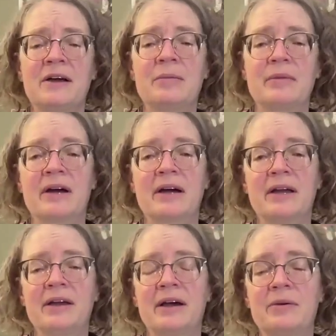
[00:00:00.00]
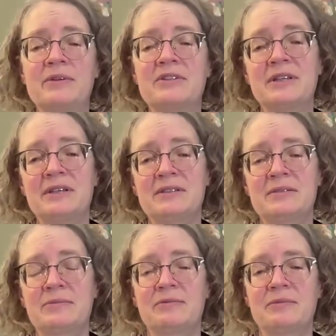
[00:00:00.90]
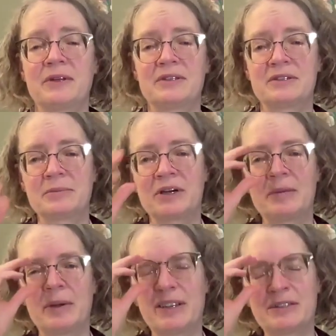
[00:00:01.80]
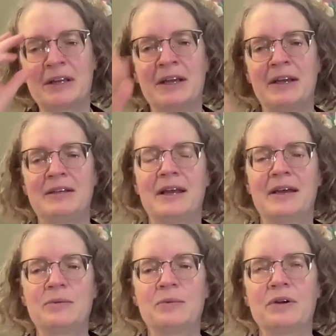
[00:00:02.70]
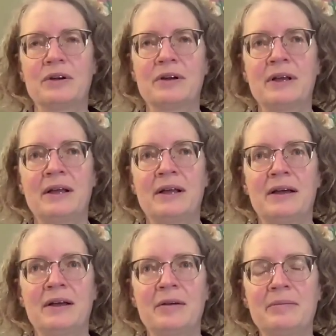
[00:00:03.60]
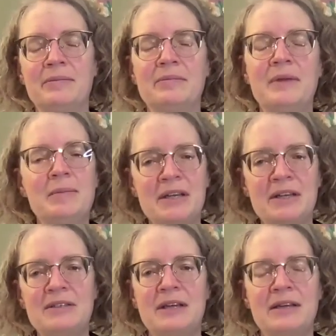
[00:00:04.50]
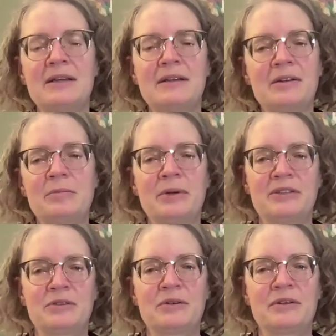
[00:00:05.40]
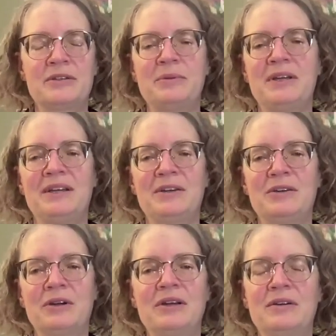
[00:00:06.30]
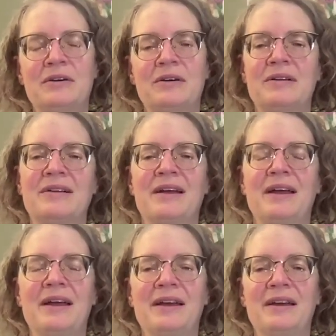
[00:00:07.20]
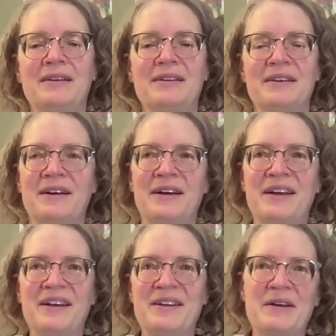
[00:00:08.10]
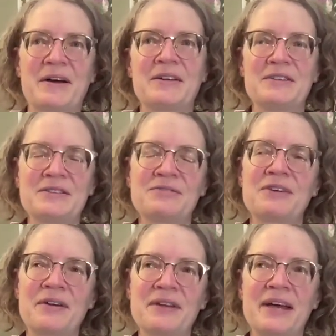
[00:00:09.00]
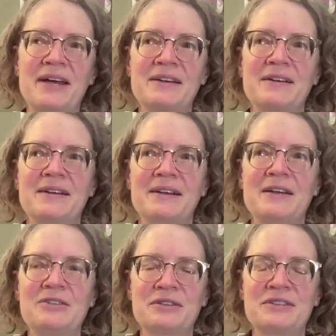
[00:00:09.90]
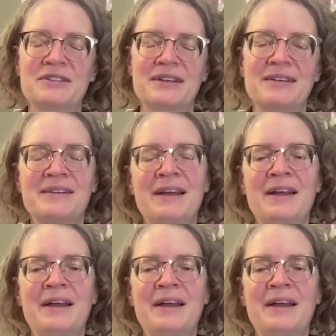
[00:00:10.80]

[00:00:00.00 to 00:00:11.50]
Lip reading: I was seeing some comments that were maybe tending a little bit towards being critical, and I just found that interesting,